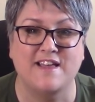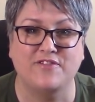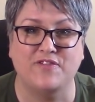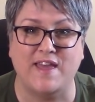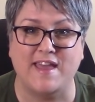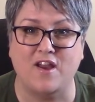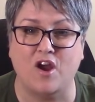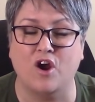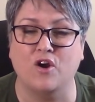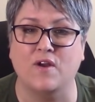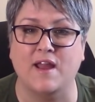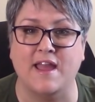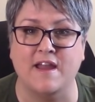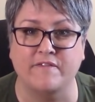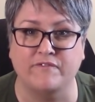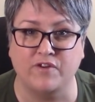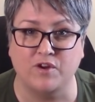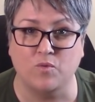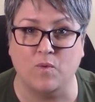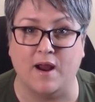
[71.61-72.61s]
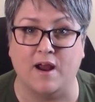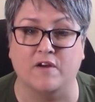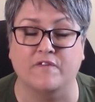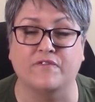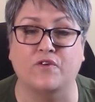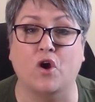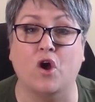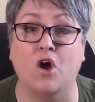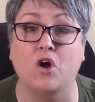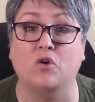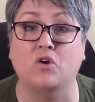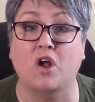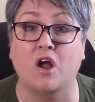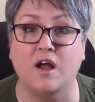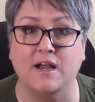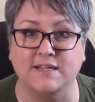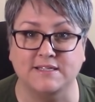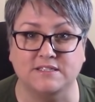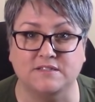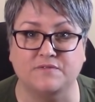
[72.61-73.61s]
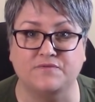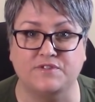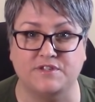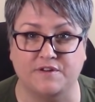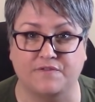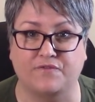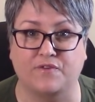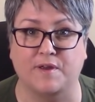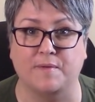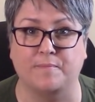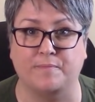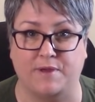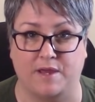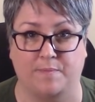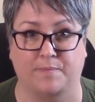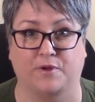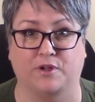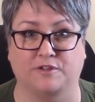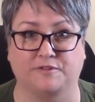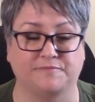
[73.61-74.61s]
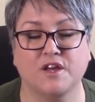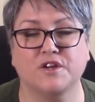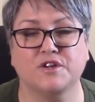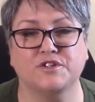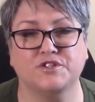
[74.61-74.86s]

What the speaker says: They are everywhere for all kinds of different people.